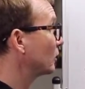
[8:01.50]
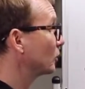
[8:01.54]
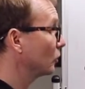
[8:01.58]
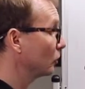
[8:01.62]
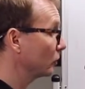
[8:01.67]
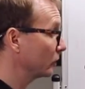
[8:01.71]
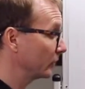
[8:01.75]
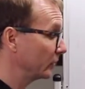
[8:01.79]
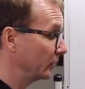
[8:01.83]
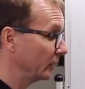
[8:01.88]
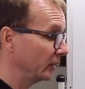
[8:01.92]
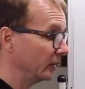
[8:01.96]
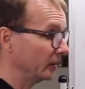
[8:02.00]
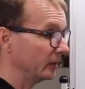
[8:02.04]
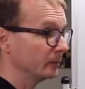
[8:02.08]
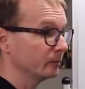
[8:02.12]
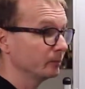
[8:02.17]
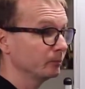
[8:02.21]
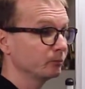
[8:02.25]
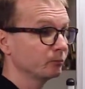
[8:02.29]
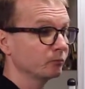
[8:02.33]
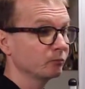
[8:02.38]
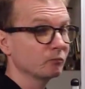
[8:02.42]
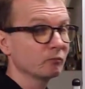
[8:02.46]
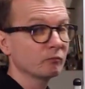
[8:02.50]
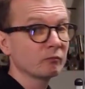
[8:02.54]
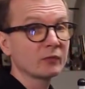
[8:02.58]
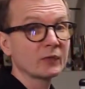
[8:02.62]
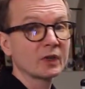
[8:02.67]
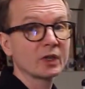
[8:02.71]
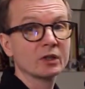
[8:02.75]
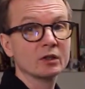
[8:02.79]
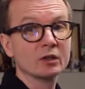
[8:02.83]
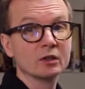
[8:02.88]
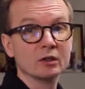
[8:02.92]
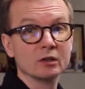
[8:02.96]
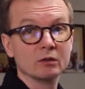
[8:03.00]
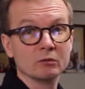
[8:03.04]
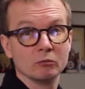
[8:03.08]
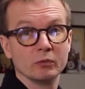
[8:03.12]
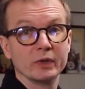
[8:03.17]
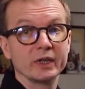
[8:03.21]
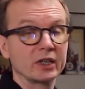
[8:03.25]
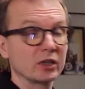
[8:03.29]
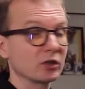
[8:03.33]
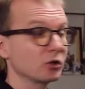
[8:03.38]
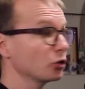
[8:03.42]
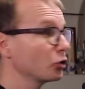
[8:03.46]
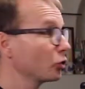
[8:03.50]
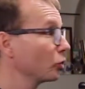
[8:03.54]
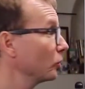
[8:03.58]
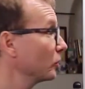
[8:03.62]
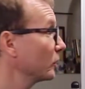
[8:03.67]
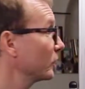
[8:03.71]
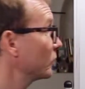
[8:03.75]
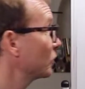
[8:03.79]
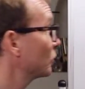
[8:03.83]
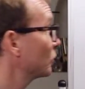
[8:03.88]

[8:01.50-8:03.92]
not T. We can draw the